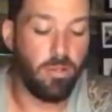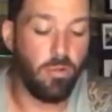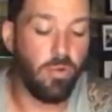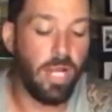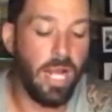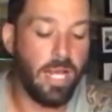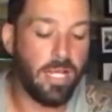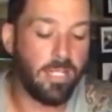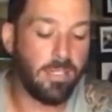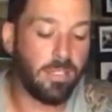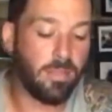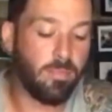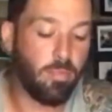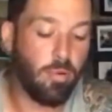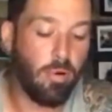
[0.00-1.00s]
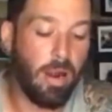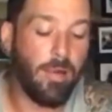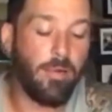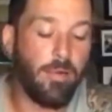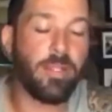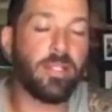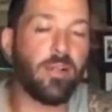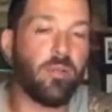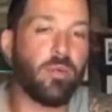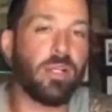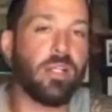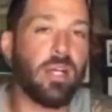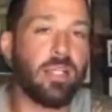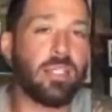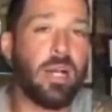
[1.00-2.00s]
You guys probably
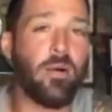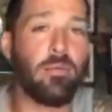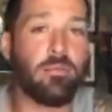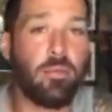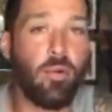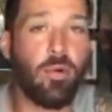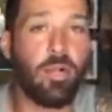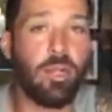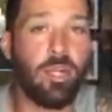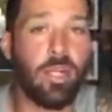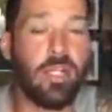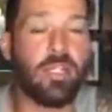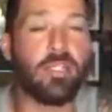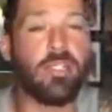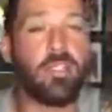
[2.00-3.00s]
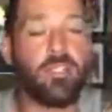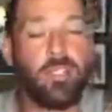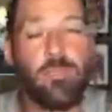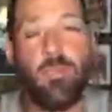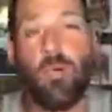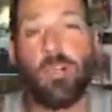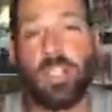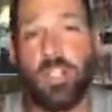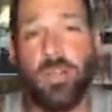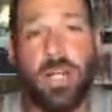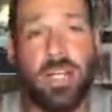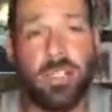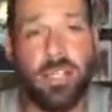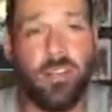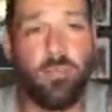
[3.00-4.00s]
don't realize how important it is, the support
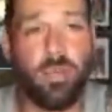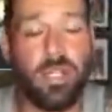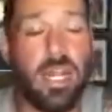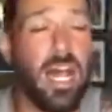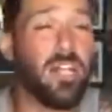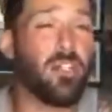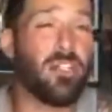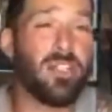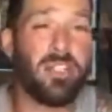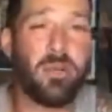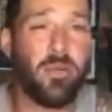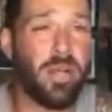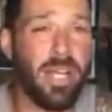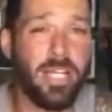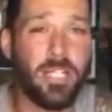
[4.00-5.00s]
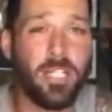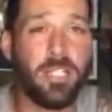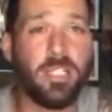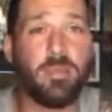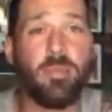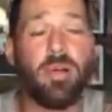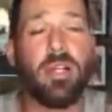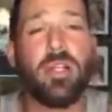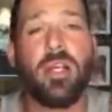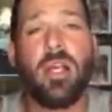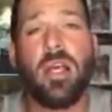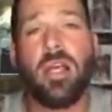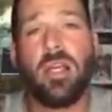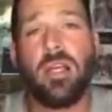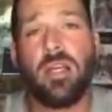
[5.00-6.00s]
that you guys give me. Not just the donations,
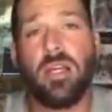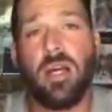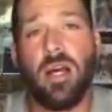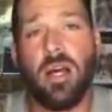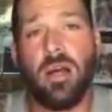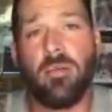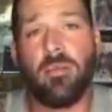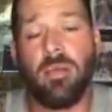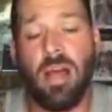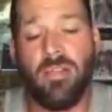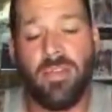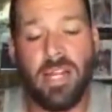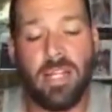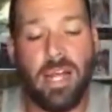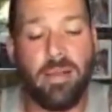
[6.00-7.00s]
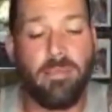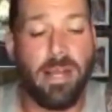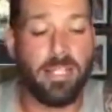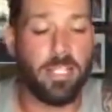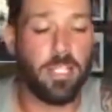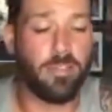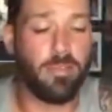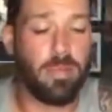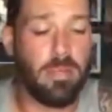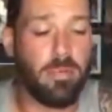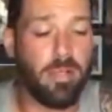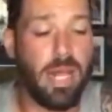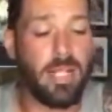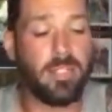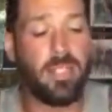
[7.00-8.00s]
but I've had a lot of messages from
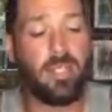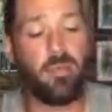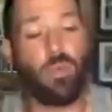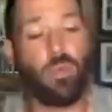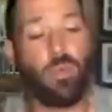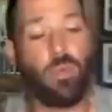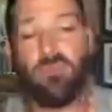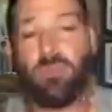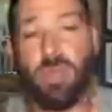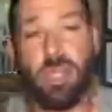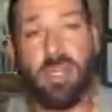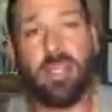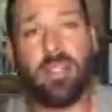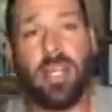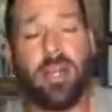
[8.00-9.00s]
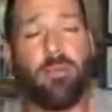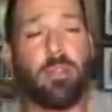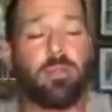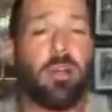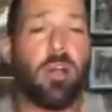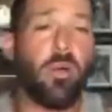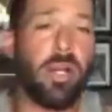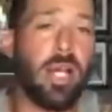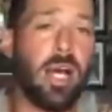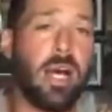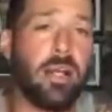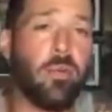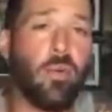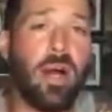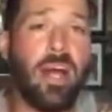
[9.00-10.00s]
people asking where I've been and what's been going on
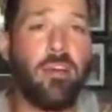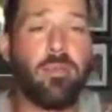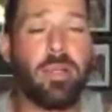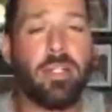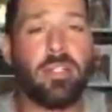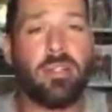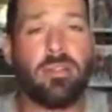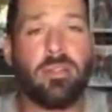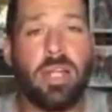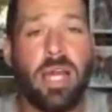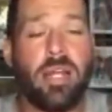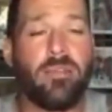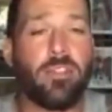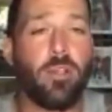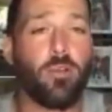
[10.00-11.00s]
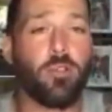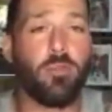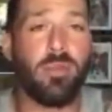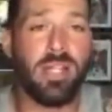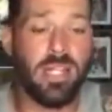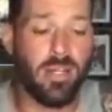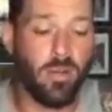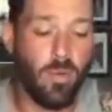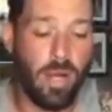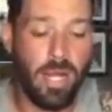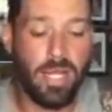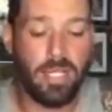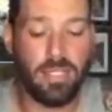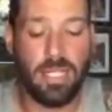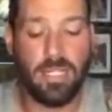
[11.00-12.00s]
and why I've been kind of social media quiet
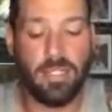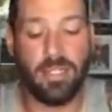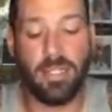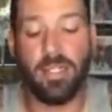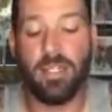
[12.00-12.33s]
lately.